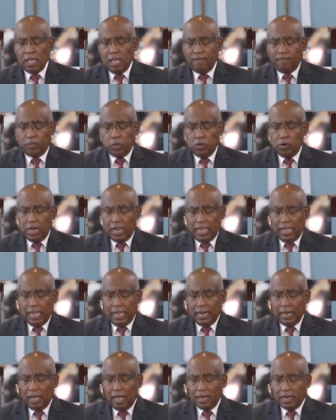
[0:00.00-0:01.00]
If you
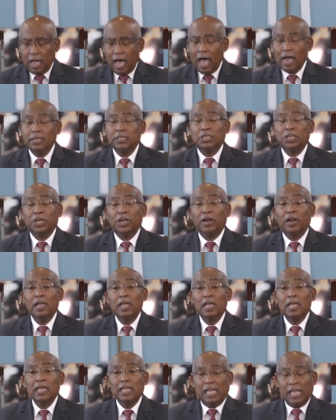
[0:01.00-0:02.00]
need a doctor,
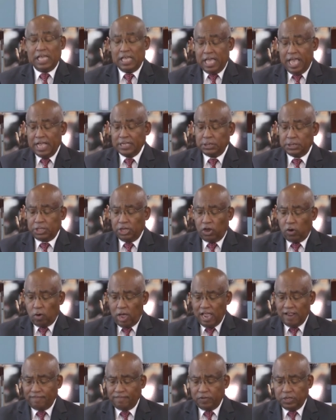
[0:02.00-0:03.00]
He is the
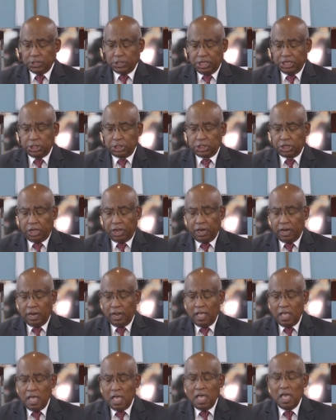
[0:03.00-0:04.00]
great
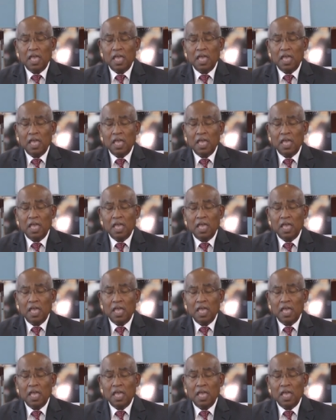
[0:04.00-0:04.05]
physician.